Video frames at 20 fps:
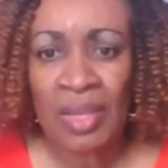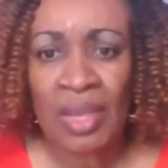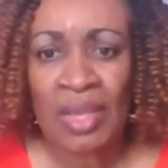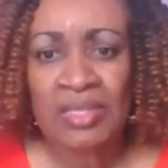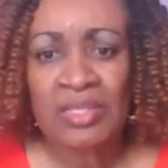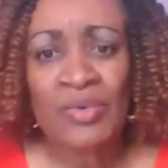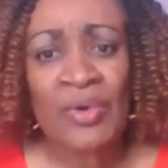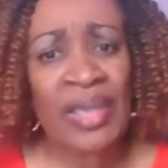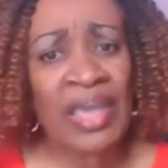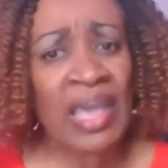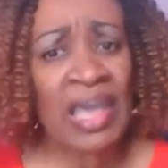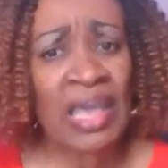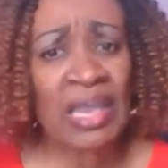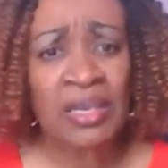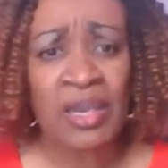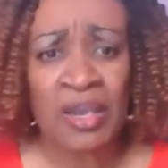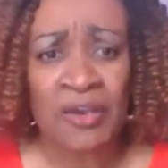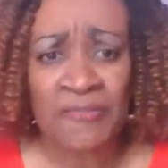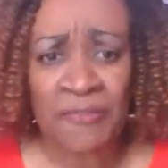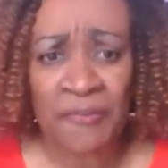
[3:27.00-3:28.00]
So
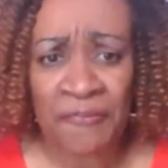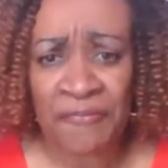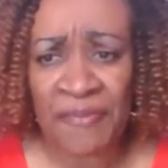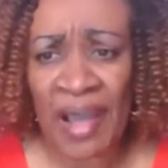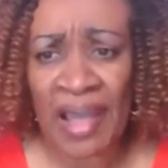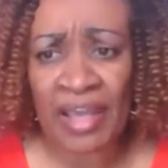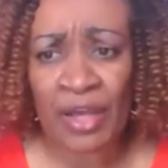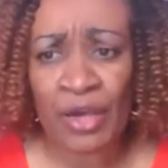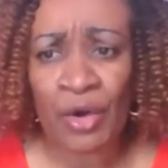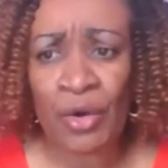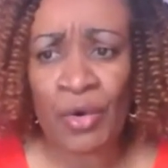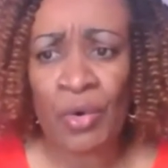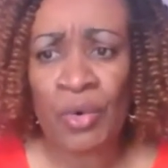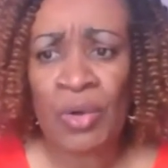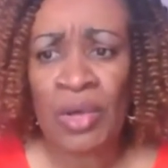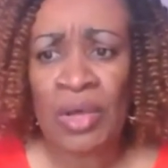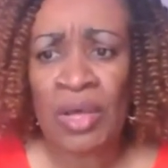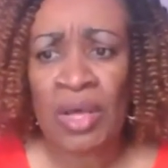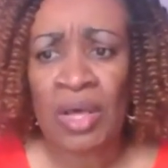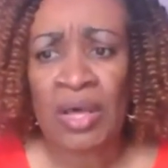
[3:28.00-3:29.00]
again, for
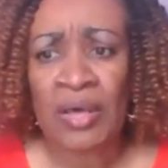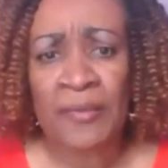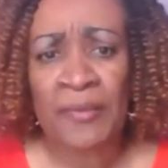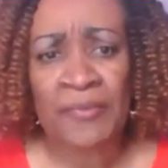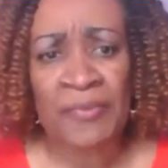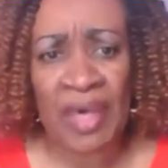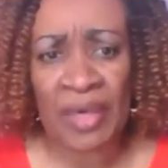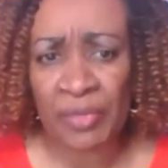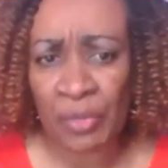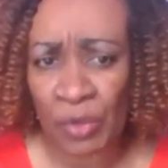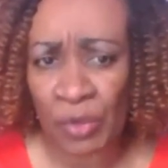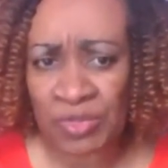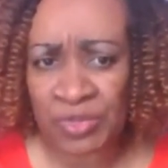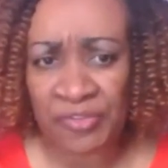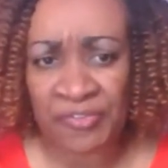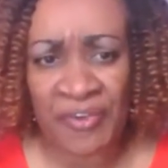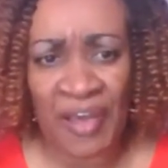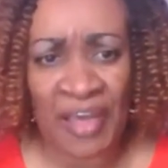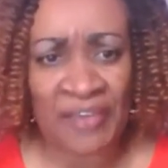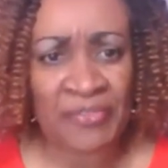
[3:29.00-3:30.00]
FICO, those are
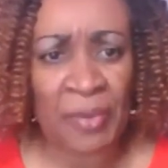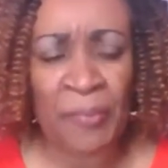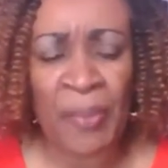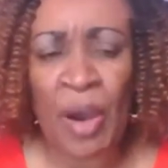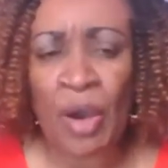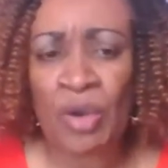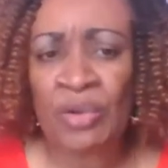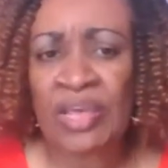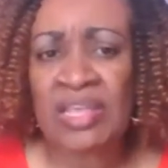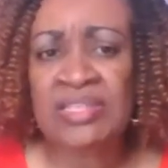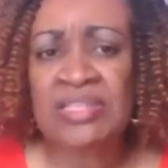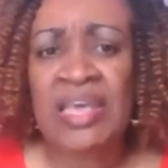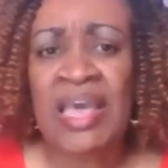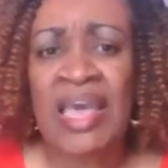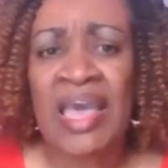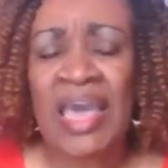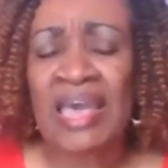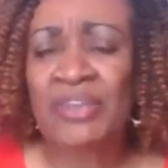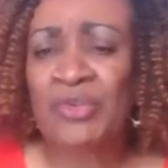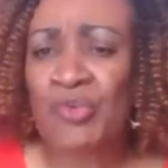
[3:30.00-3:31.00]
the 5 components,
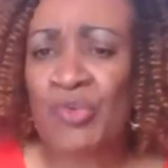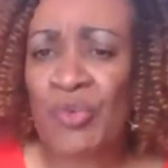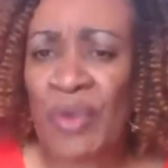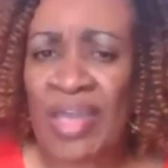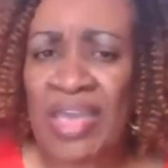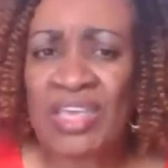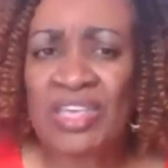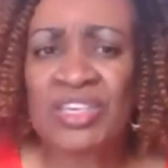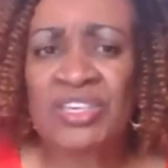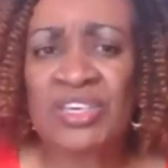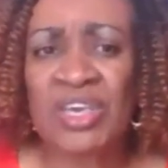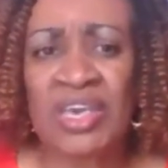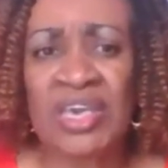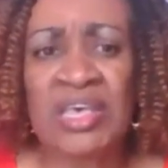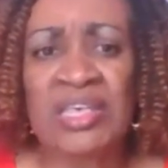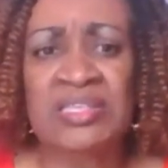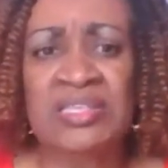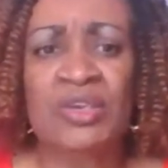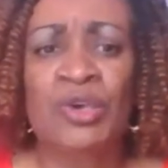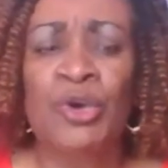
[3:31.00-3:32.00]
and the range
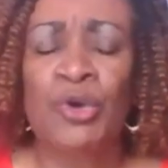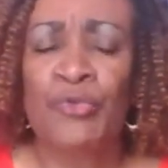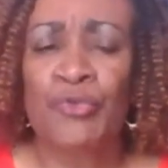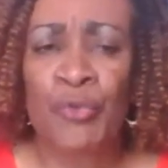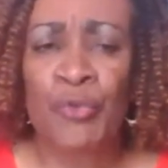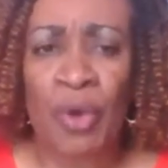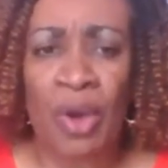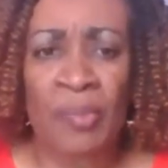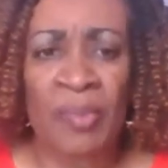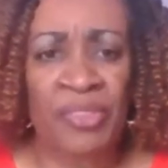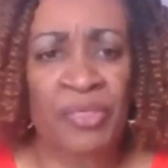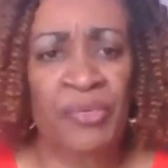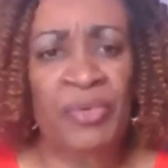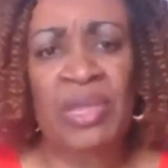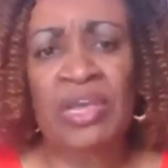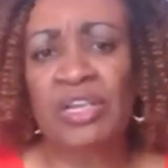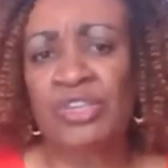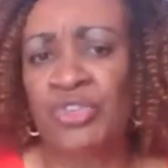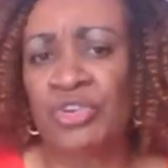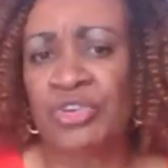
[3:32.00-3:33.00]
is from
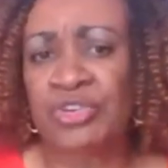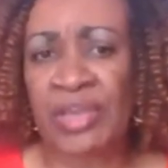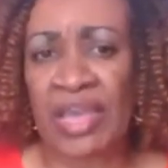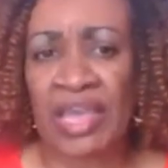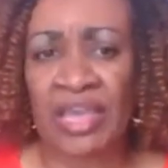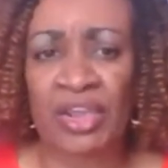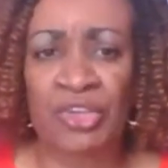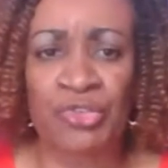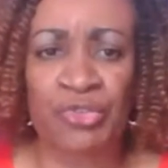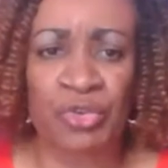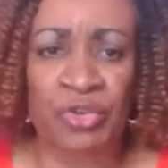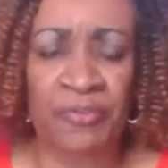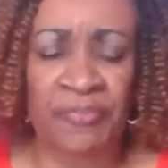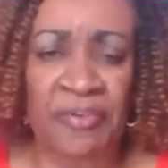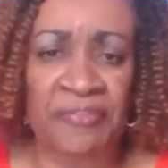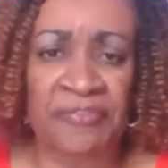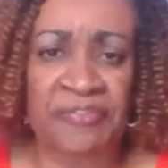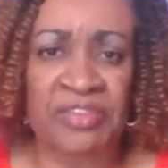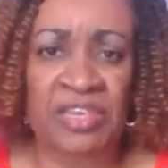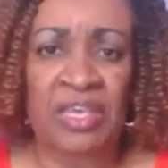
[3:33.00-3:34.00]
300 to
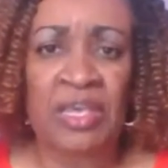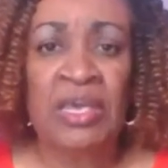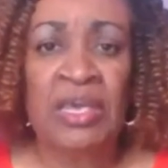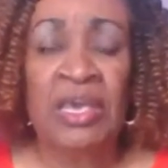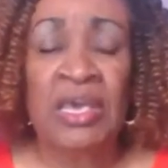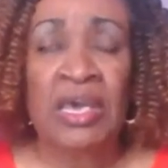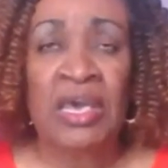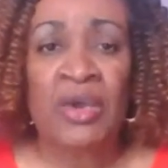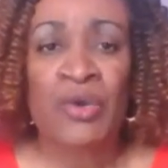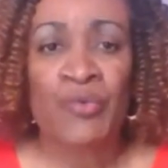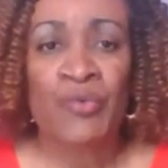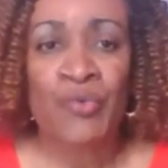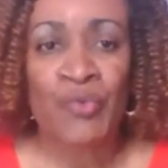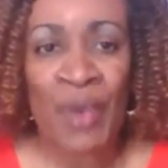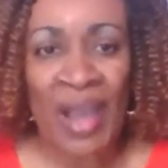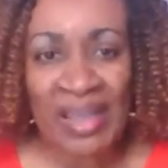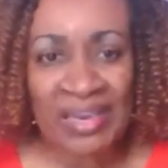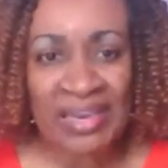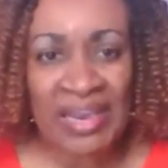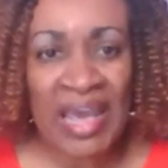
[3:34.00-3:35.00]
850.
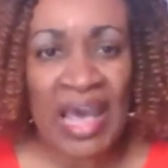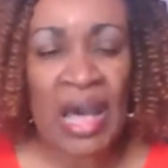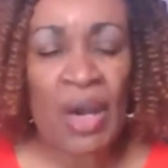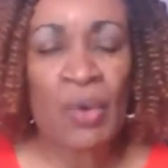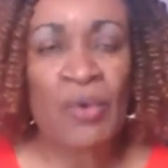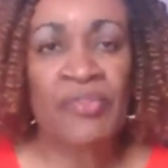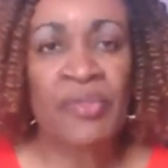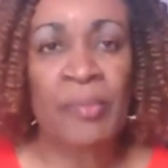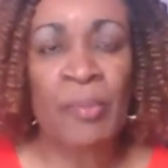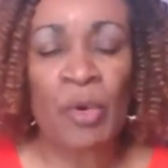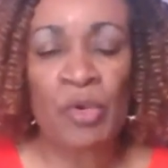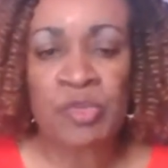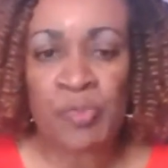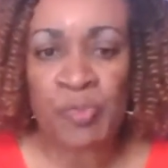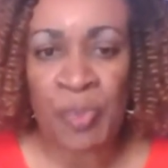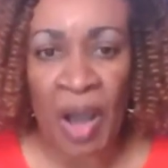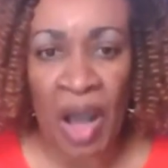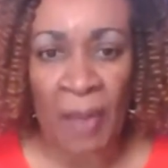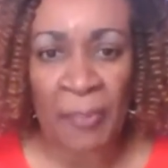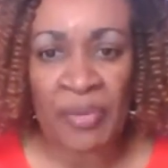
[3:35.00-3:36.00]
Right now, the most
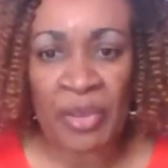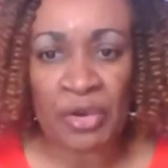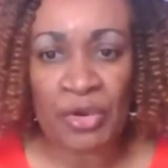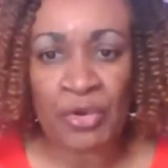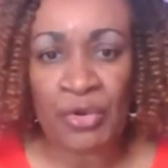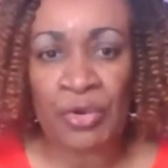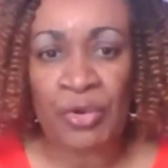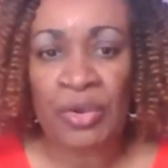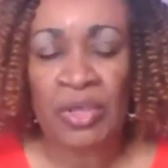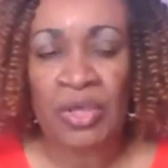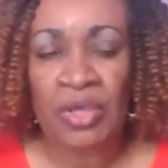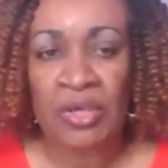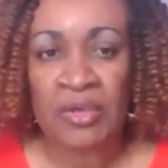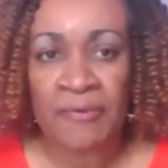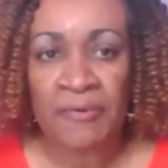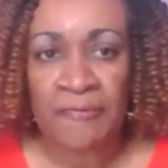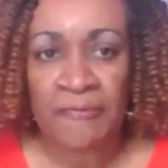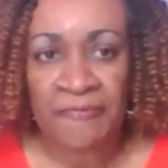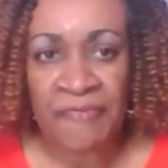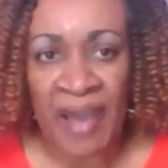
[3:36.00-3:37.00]
popular
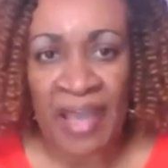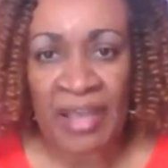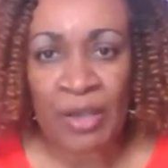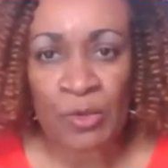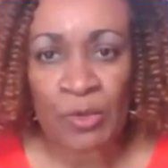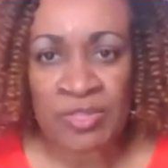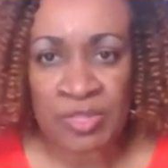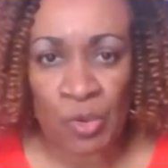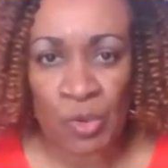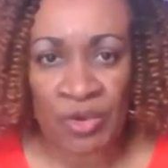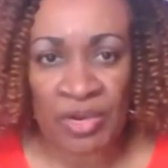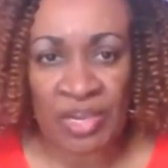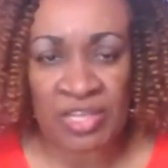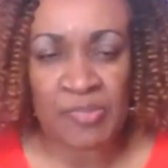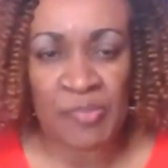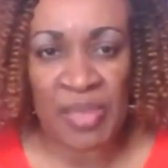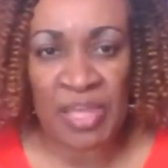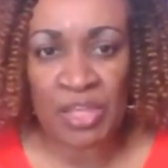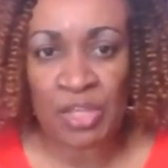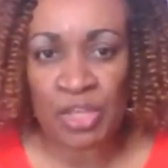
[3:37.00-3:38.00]
FICO score
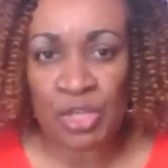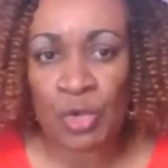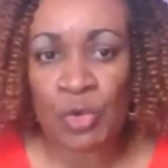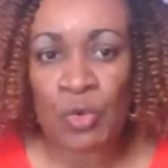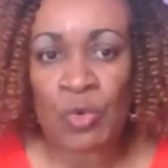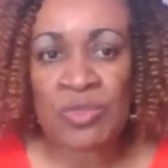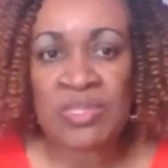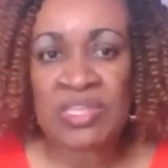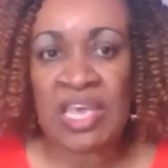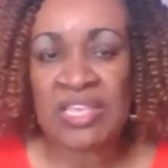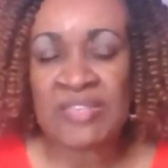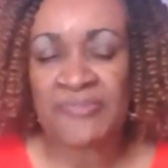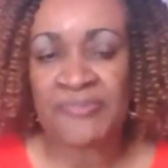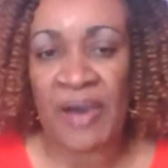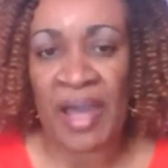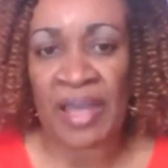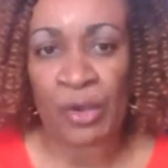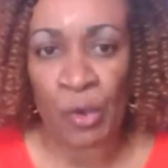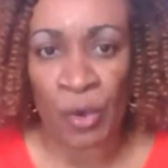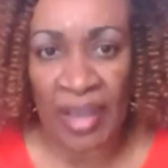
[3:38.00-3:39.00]
that's being used is
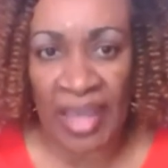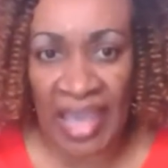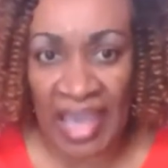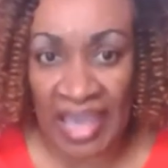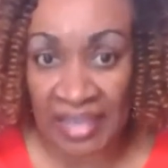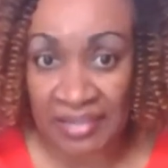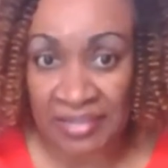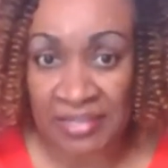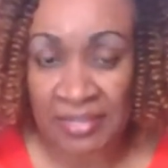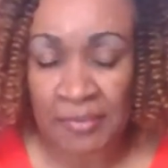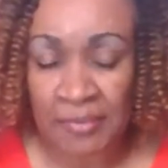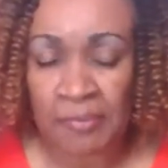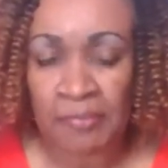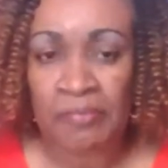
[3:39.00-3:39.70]
FICO 8.